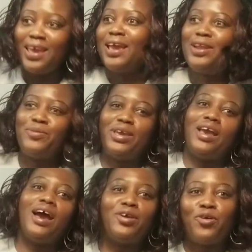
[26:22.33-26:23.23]
Anyway,
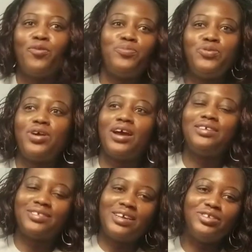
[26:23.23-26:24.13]
I hope you
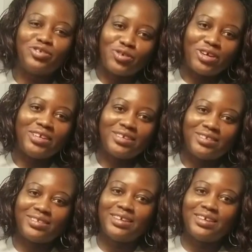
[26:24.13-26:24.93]
guys enjoy this.